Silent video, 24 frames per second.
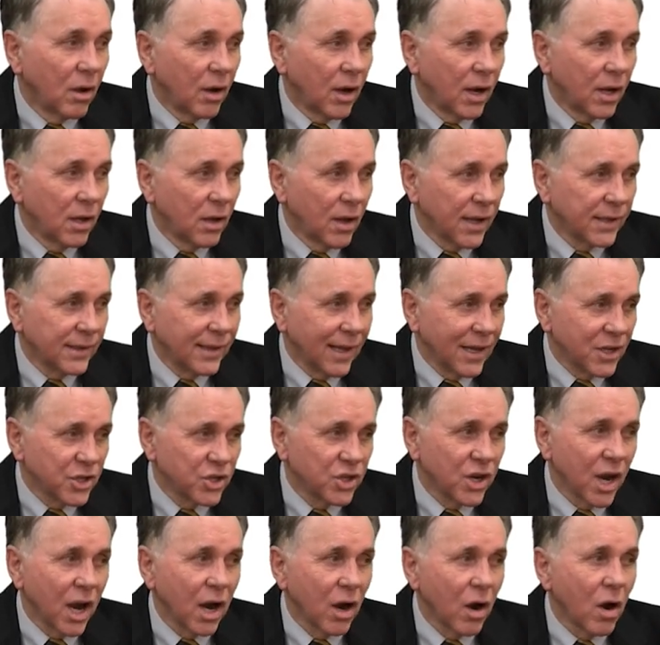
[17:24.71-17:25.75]
I like that
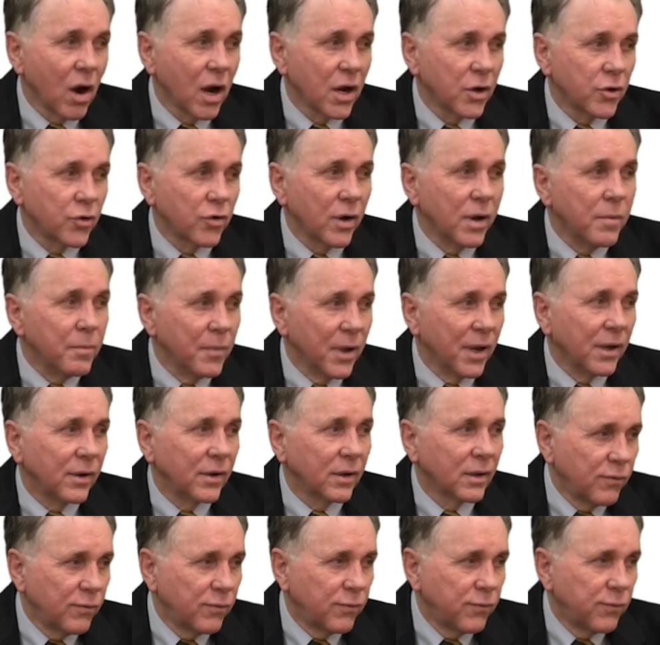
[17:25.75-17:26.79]
Shanghai
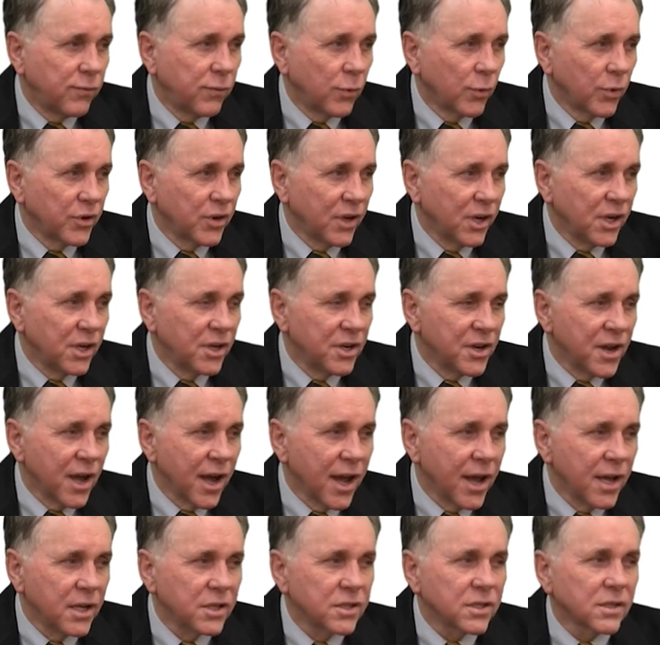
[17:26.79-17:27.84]
treatment. 14
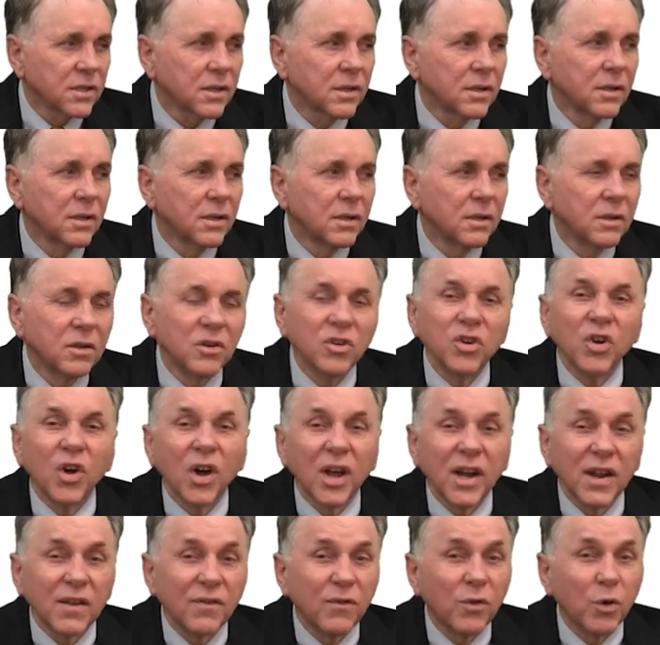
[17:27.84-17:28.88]
days,
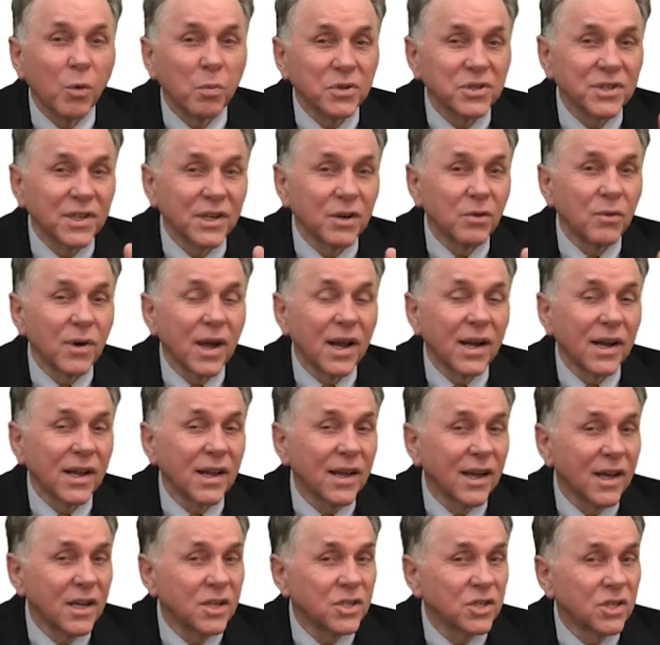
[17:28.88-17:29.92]
94%
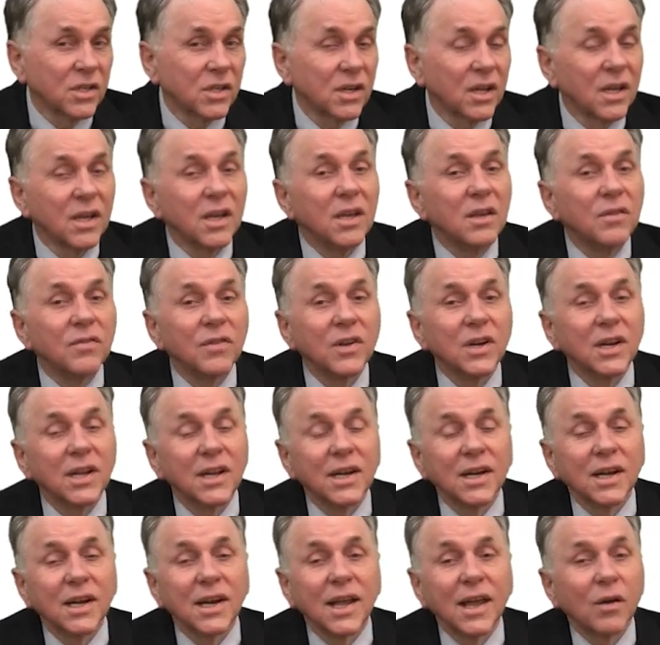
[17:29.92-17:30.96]
eradication, even
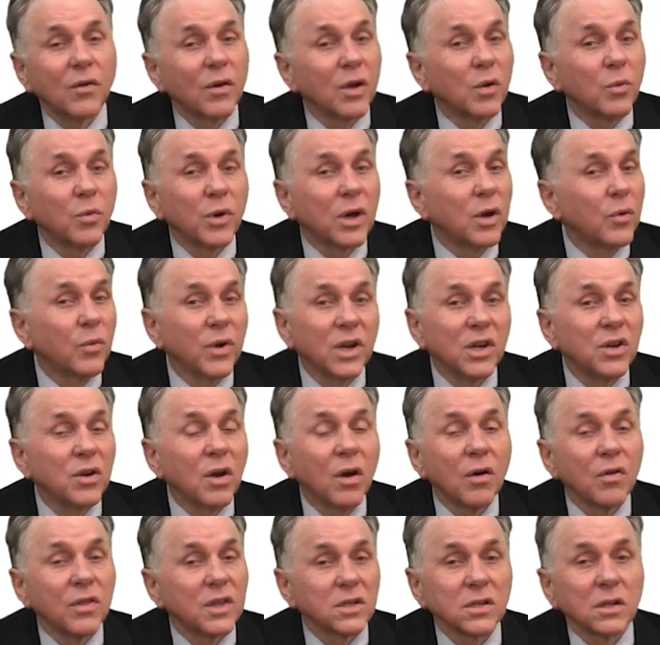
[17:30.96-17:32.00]
in an area where we
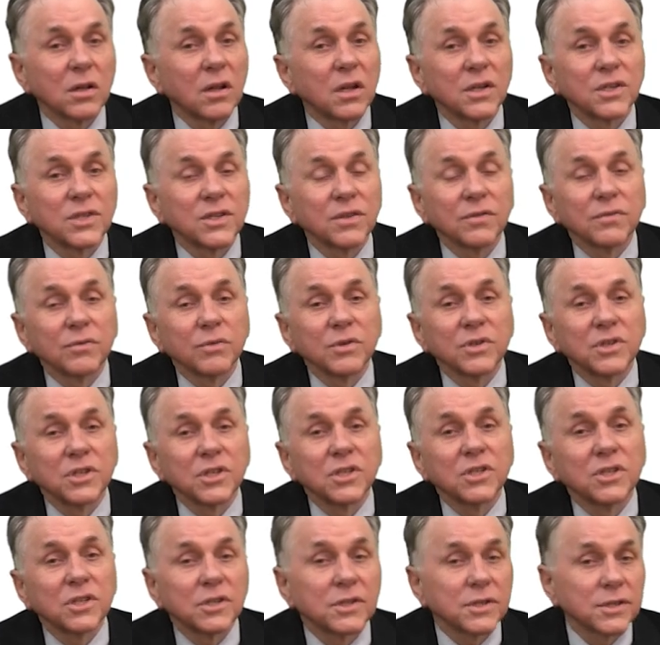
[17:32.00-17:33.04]
know there's lots of
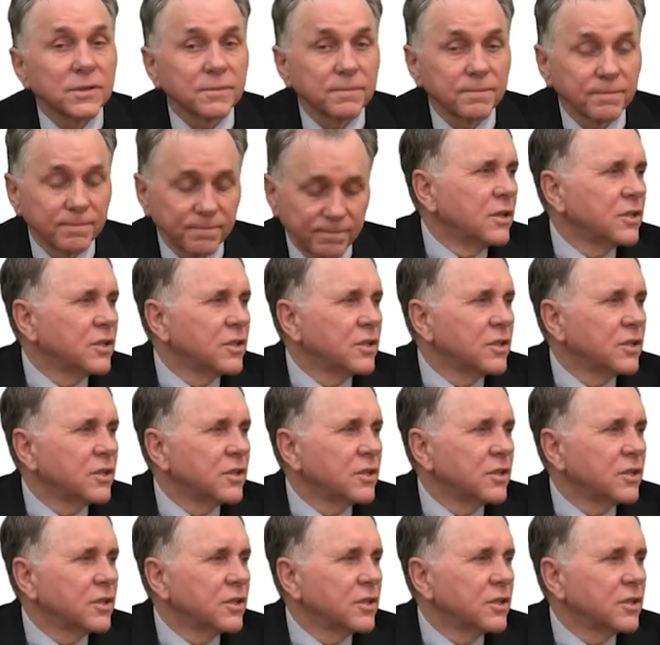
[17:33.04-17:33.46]
resistance.